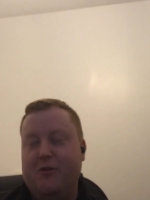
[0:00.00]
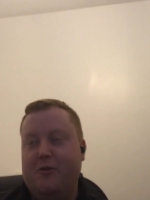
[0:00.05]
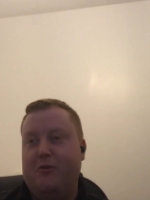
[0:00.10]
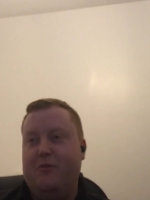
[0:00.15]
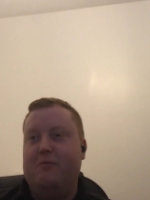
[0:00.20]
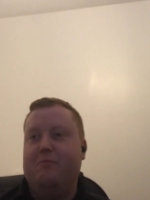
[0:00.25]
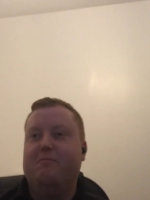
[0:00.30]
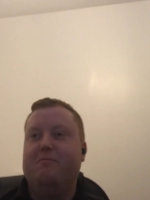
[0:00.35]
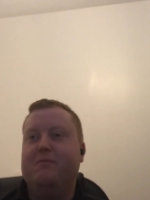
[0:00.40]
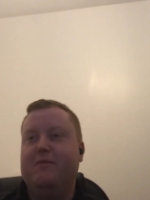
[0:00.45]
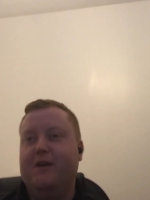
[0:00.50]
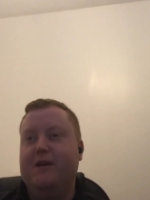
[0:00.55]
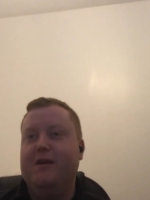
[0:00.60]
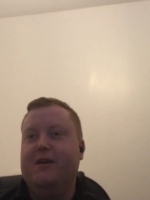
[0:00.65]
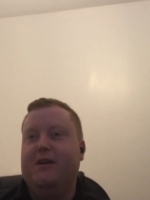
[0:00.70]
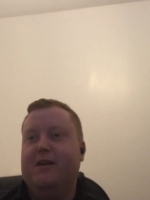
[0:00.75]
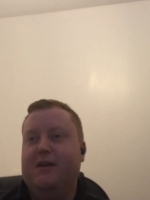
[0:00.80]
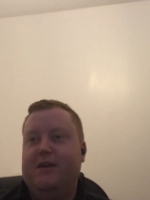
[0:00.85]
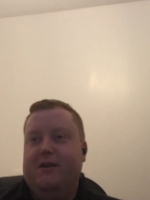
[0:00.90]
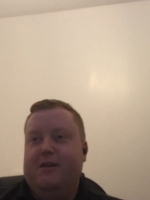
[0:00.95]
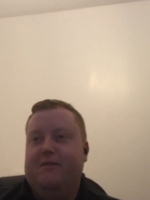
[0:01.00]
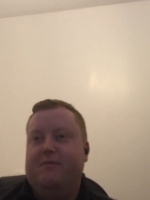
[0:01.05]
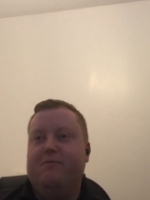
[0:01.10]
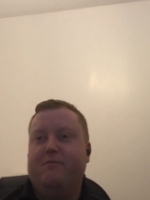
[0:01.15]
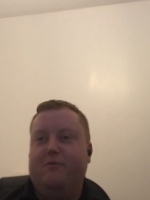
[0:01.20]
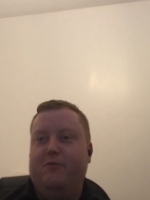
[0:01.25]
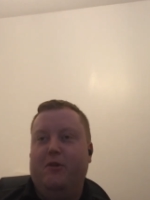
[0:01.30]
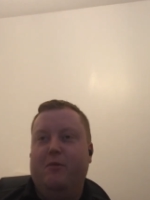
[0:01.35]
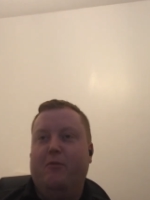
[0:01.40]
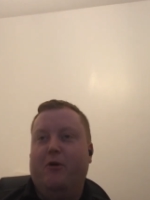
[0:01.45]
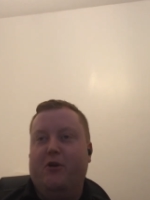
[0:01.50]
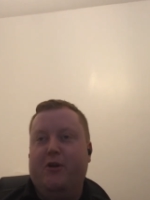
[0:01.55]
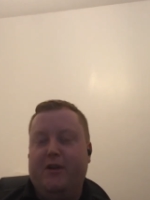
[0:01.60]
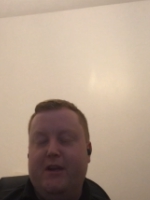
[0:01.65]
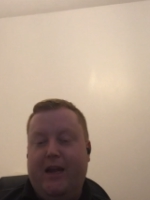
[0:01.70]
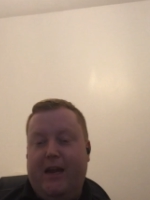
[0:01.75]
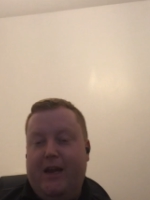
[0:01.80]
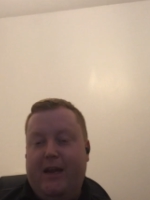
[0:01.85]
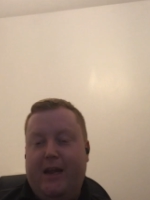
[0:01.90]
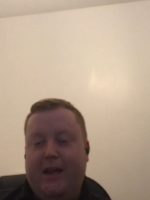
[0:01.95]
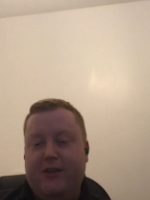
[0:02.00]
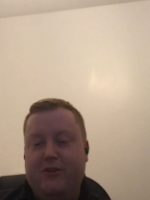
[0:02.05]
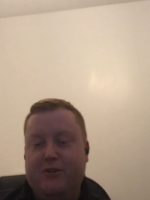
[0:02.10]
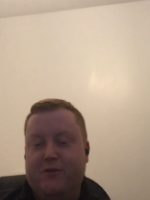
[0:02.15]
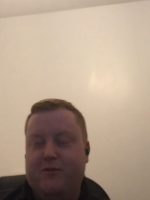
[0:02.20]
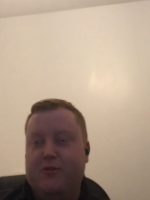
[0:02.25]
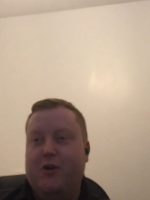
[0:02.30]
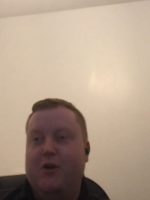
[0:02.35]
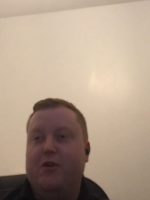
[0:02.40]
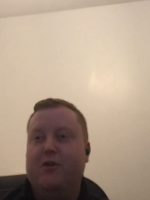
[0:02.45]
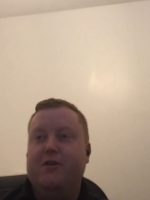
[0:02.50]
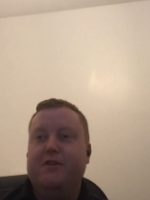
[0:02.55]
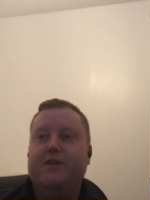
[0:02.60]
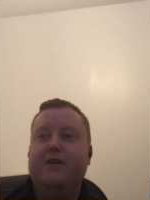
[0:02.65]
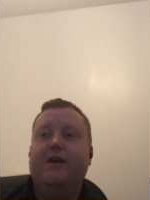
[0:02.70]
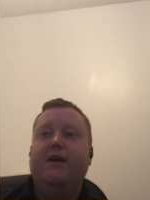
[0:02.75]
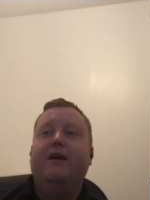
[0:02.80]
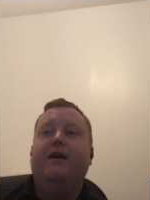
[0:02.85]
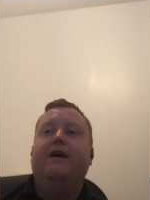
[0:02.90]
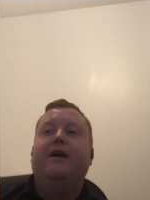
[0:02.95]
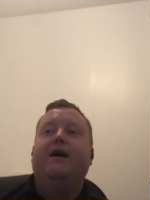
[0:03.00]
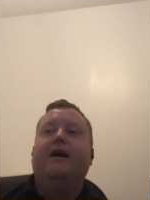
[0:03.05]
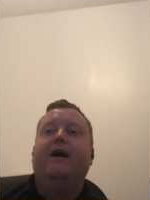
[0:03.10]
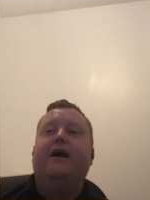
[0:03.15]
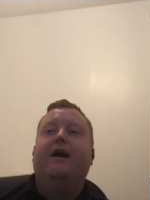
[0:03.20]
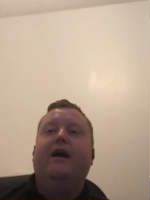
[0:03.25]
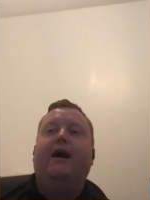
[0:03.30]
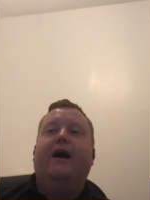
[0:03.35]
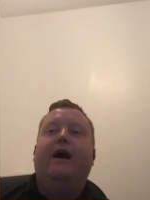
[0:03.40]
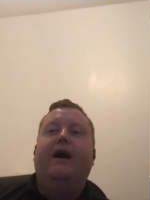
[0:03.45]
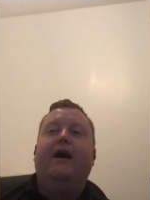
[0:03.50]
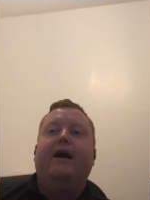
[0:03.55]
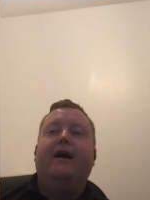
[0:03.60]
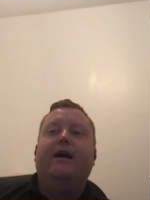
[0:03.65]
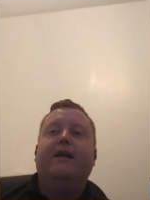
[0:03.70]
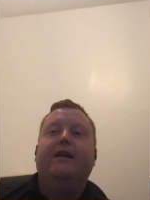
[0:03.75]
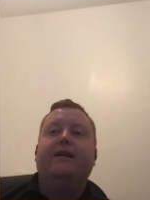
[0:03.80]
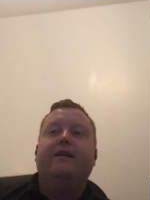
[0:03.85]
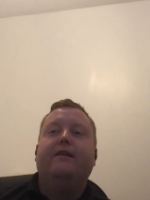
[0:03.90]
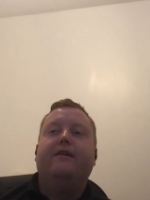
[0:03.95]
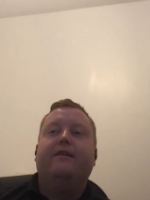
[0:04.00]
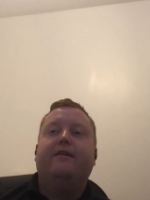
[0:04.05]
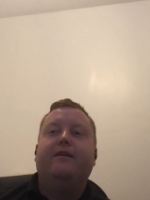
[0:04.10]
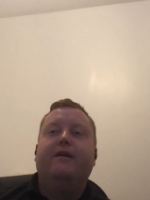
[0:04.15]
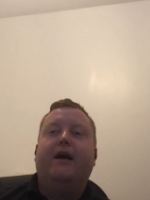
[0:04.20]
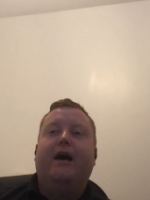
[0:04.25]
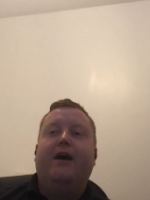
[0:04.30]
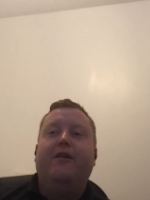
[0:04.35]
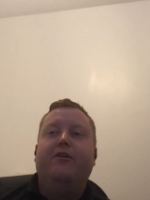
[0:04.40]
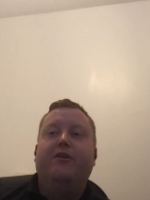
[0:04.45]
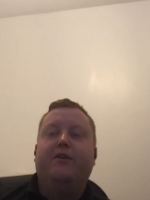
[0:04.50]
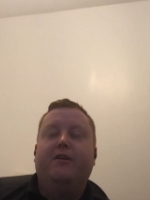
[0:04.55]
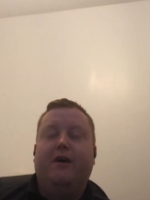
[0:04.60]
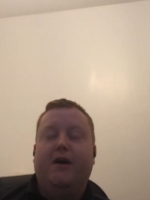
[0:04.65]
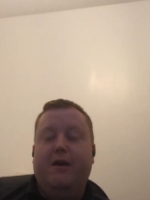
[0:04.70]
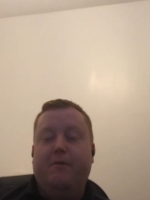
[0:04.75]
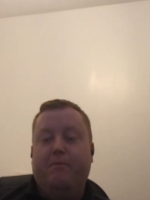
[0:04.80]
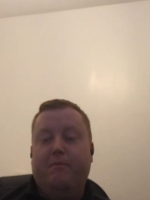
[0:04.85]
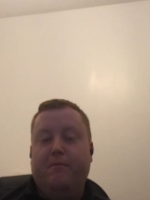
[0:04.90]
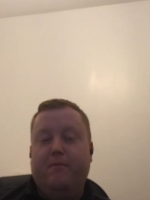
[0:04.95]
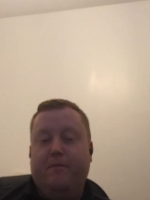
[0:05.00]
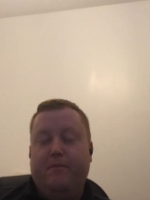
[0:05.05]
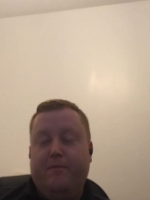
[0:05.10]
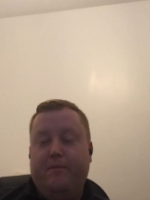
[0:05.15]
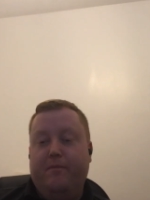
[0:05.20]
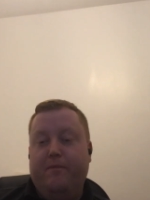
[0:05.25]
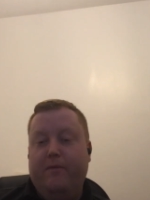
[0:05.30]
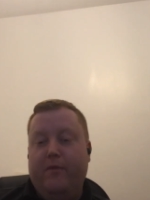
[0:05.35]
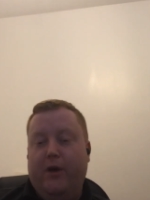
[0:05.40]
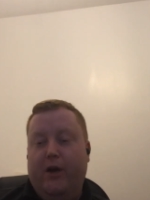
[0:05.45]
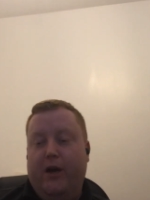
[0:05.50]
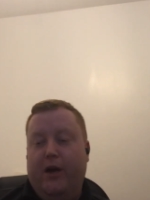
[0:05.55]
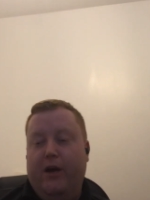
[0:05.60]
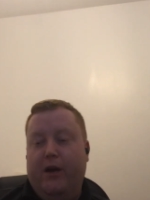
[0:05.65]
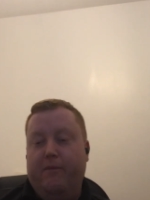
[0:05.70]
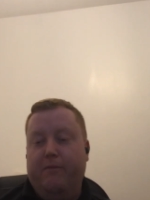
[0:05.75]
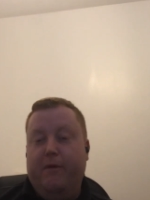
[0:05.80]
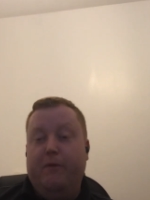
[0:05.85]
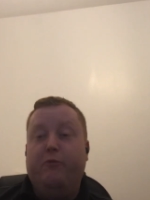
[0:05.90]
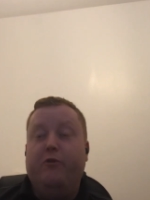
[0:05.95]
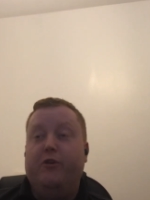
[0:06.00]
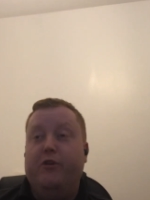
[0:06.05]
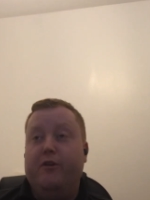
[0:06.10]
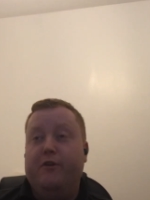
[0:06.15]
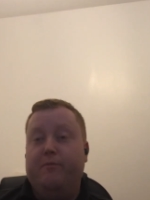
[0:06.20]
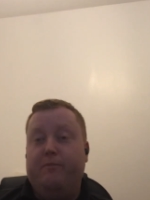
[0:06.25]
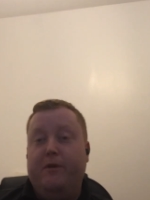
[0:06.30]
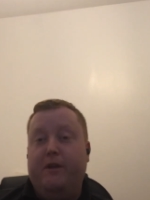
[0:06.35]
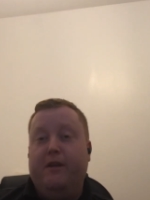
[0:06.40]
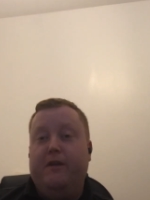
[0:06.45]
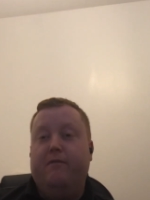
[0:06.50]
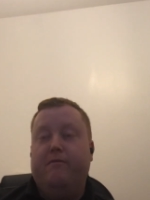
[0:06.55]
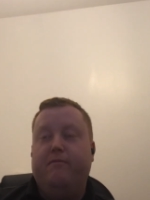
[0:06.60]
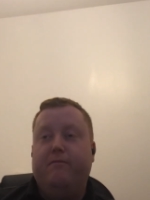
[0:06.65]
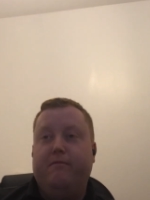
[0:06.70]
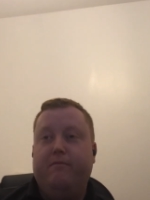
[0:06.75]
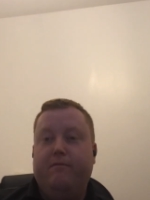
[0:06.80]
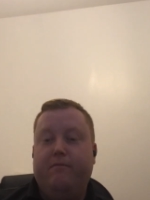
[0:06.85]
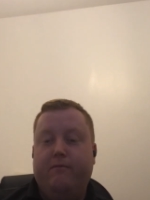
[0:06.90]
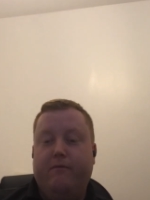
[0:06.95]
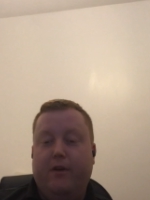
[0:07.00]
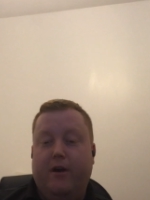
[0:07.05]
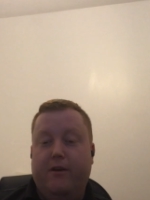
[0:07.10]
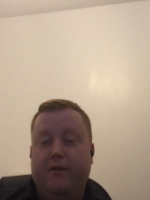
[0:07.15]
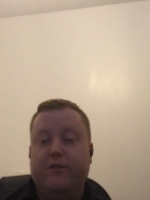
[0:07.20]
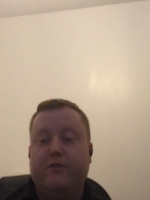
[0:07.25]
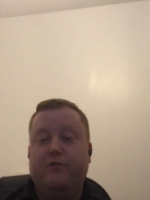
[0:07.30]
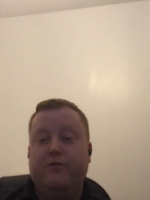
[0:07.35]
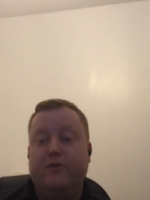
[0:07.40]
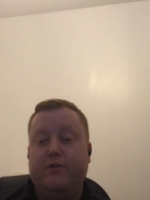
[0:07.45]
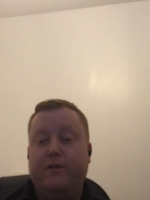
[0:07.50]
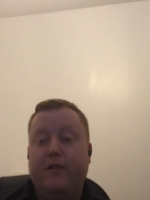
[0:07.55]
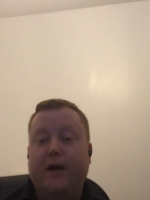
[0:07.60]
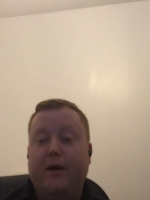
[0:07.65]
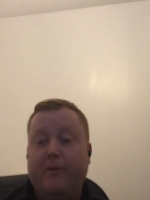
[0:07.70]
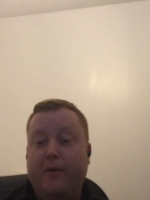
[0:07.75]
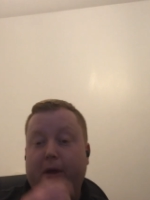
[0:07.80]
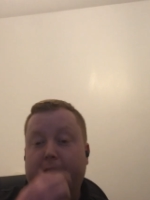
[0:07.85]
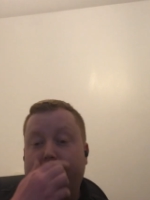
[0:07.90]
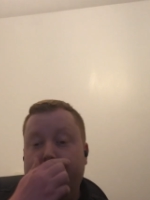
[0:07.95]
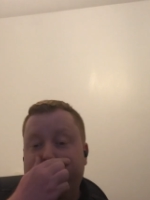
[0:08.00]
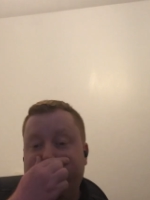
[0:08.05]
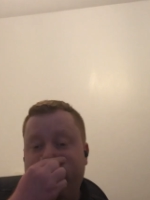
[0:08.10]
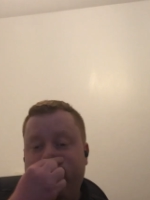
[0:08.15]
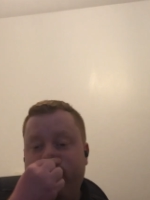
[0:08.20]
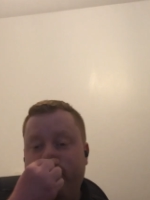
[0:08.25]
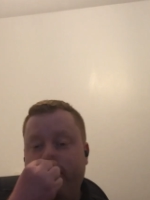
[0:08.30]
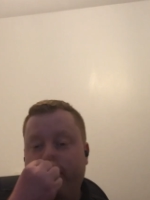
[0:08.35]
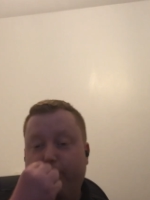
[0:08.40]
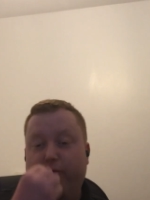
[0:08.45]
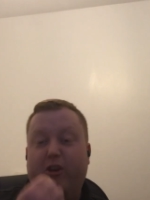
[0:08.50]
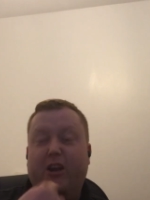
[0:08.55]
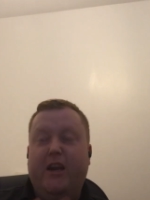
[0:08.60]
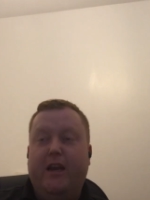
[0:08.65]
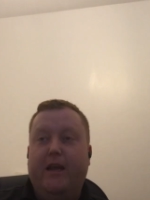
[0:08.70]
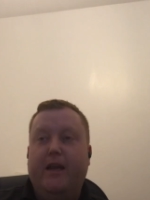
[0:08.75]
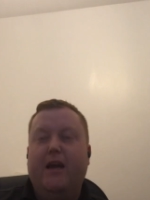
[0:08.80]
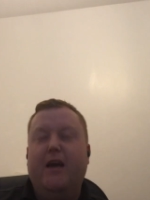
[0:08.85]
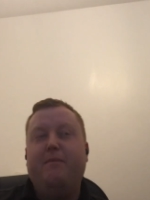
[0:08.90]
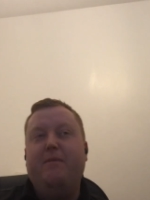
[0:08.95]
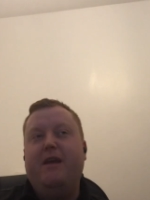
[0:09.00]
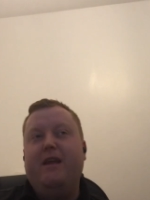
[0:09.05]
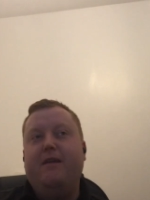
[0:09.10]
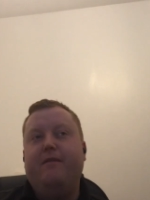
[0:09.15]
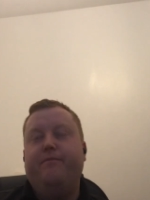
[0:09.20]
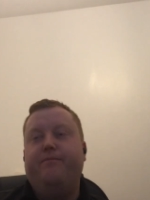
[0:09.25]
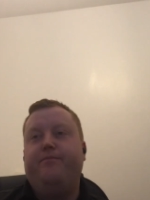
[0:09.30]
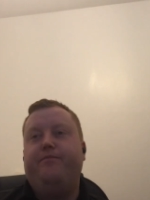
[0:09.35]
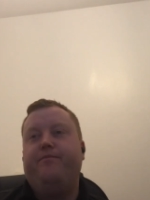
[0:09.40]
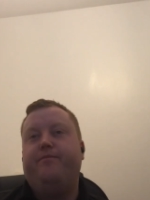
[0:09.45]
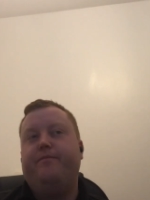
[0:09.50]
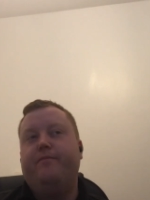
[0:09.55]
into the modern day nation of Scotland. And at the time, it wouldn't have been understood that way, really. I mean,